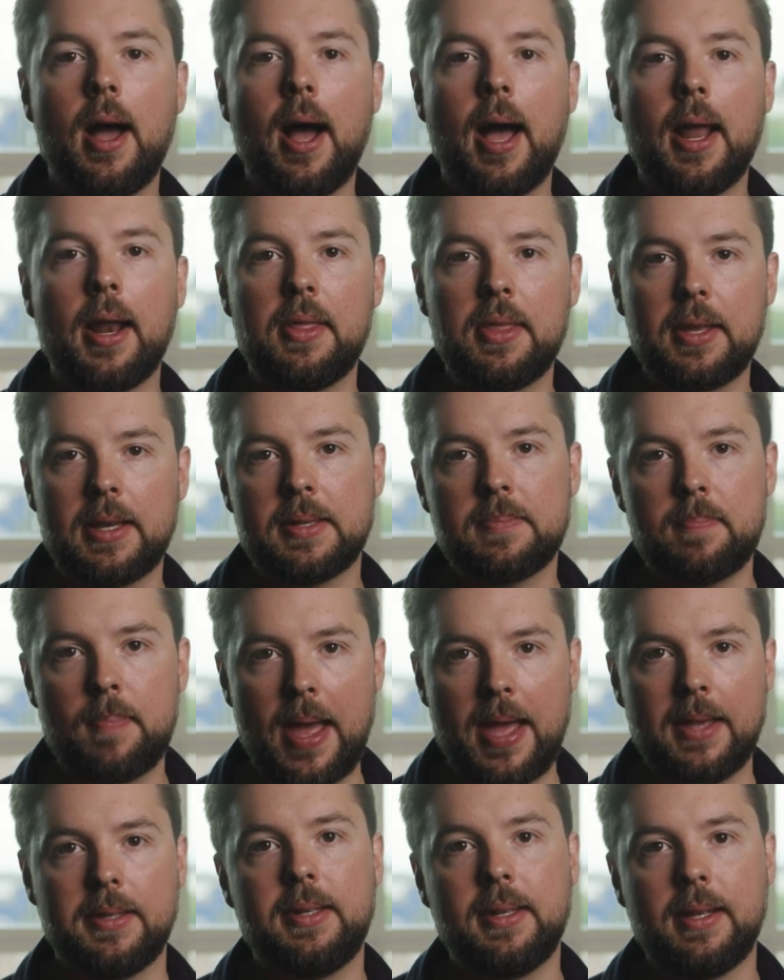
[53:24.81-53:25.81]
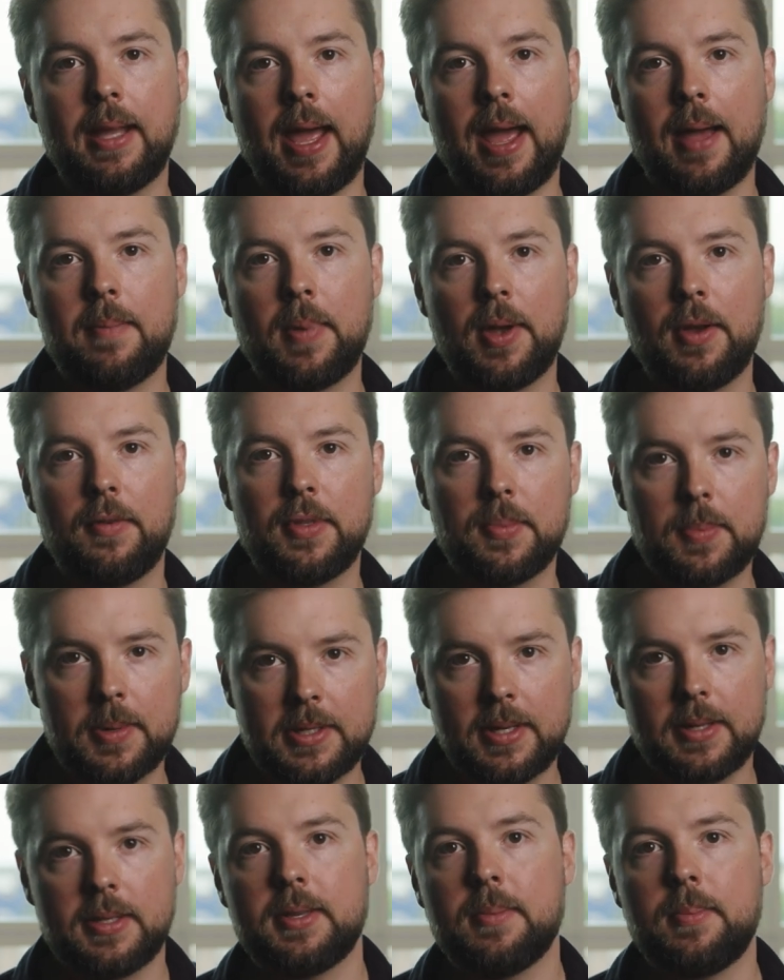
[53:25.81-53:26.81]
And I think it's best to get both the
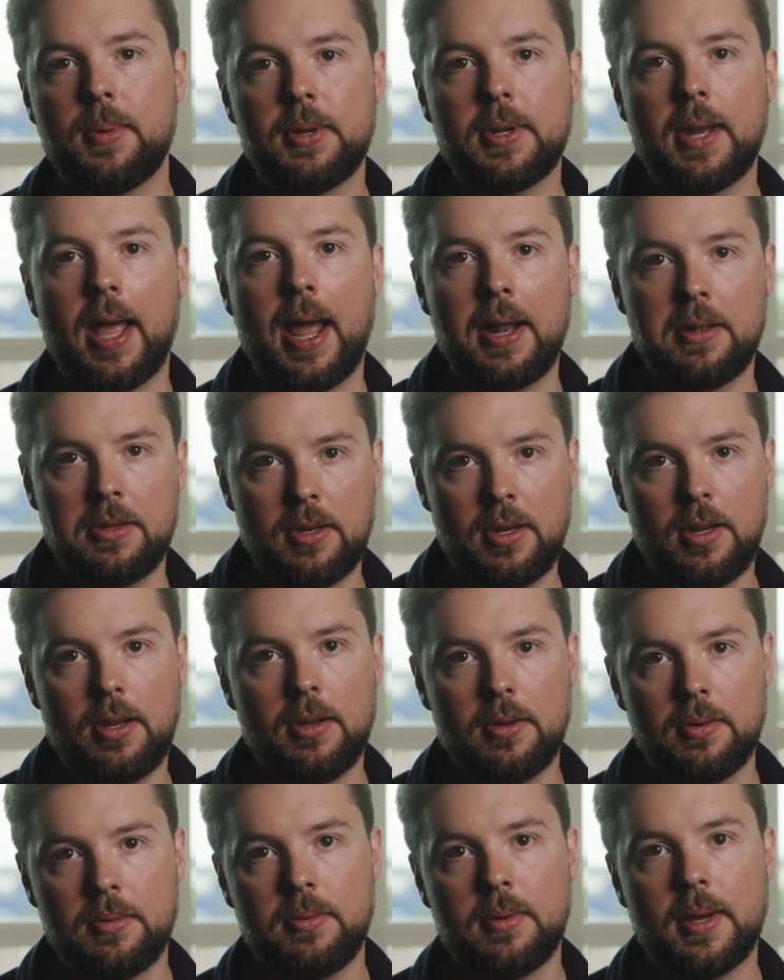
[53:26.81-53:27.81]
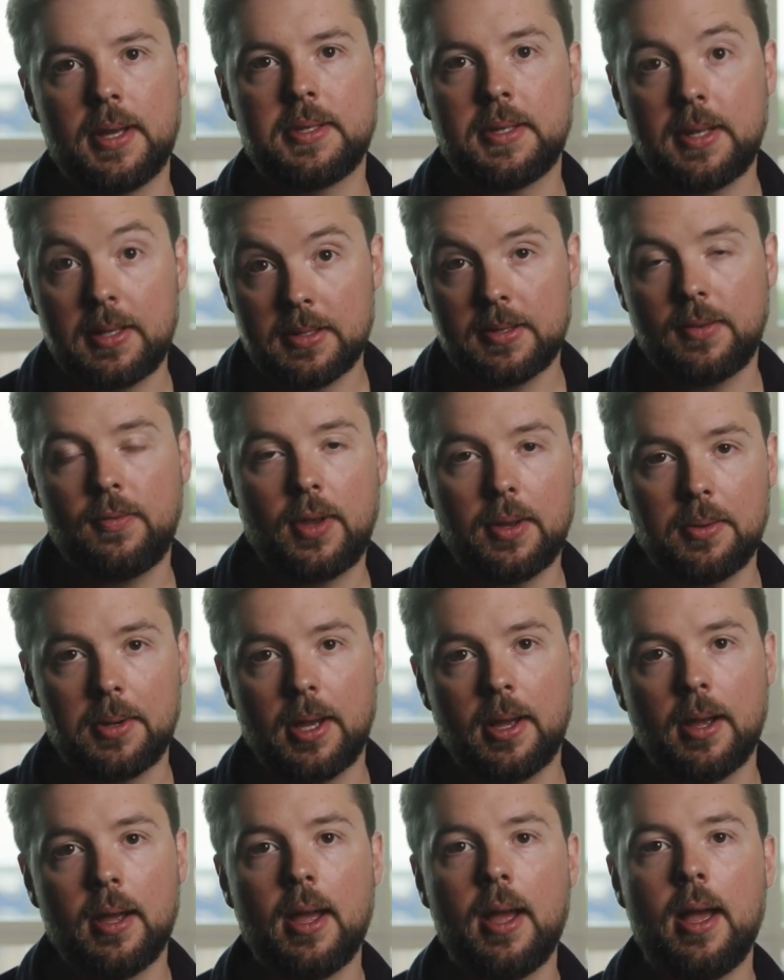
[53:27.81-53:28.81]
participant and you as an
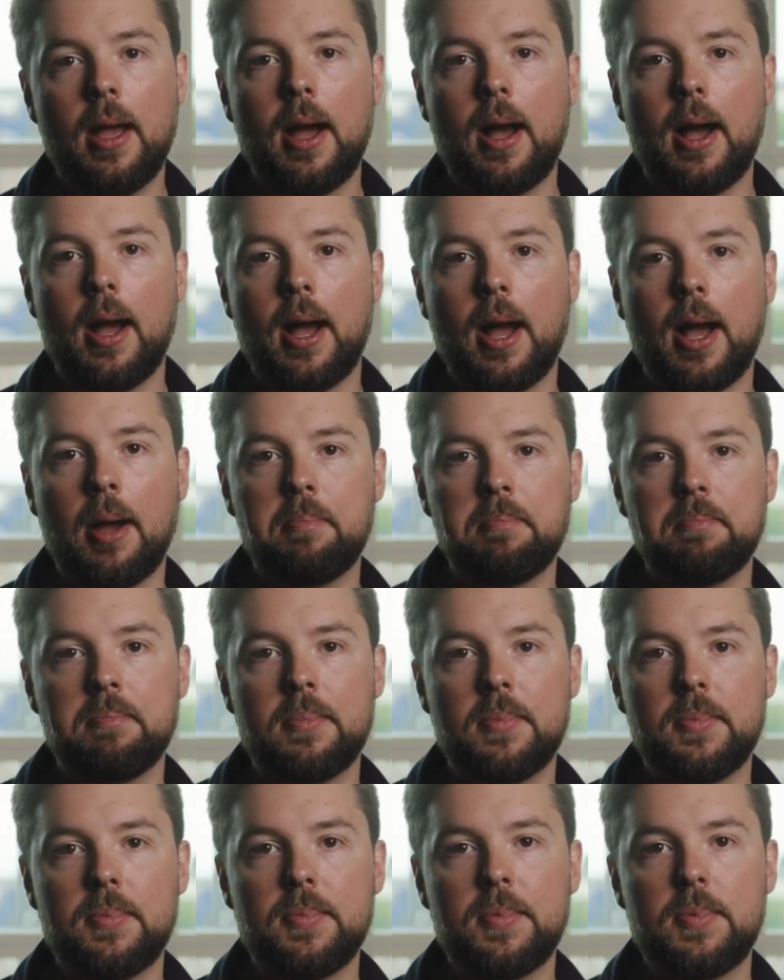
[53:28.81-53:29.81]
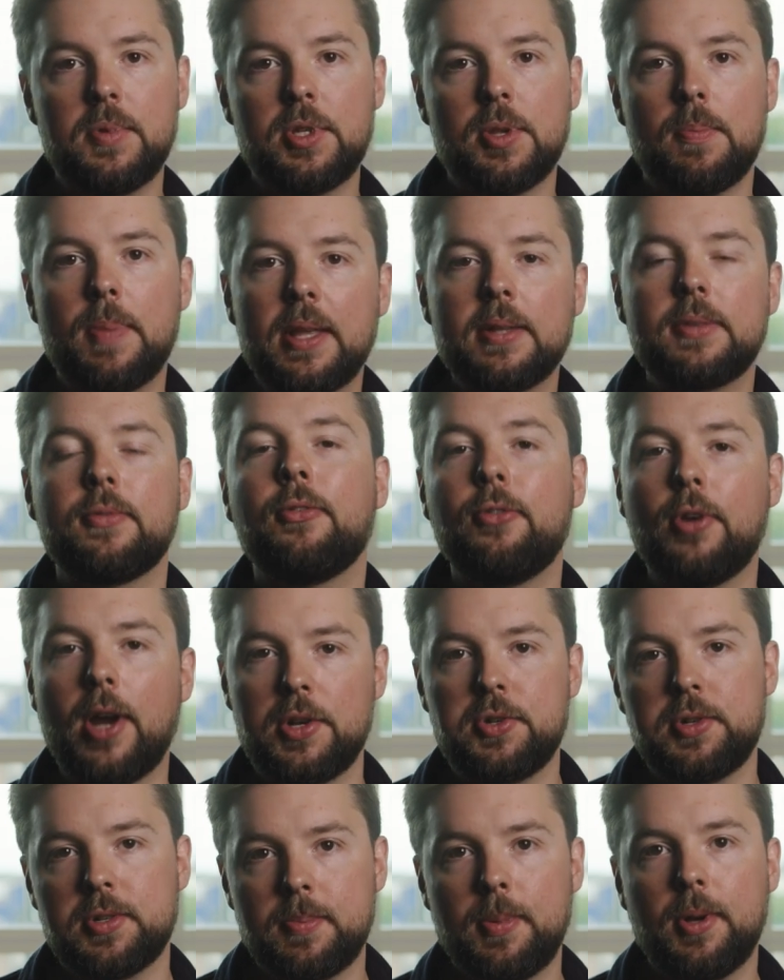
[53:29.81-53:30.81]
interviewer um, to be as
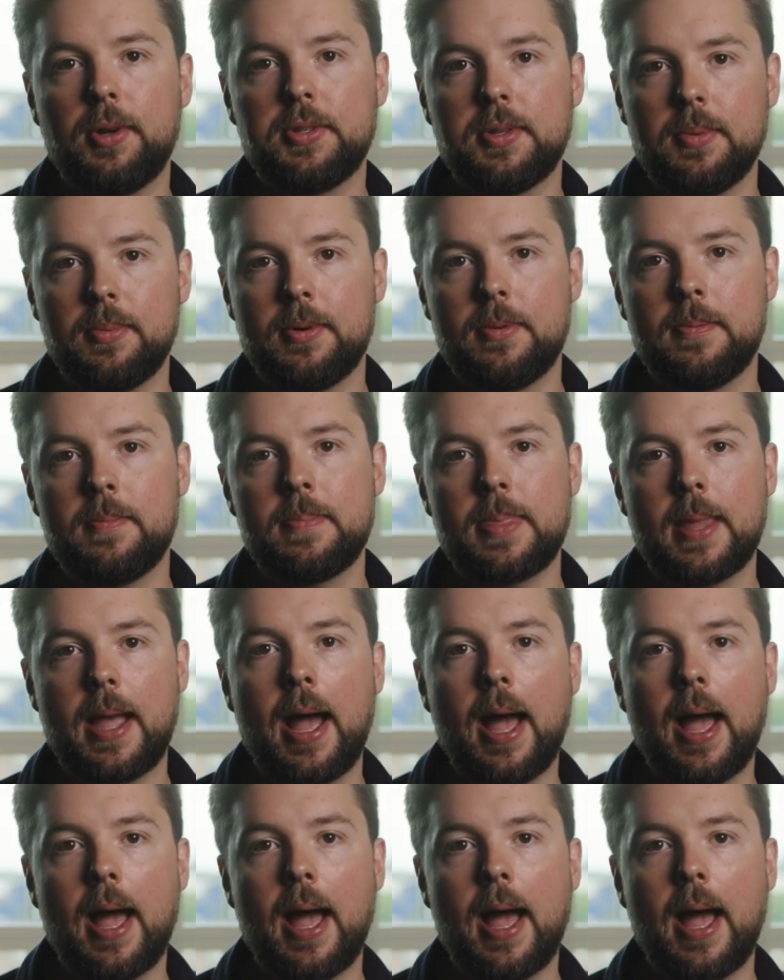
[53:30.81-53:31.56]
fresh as possible.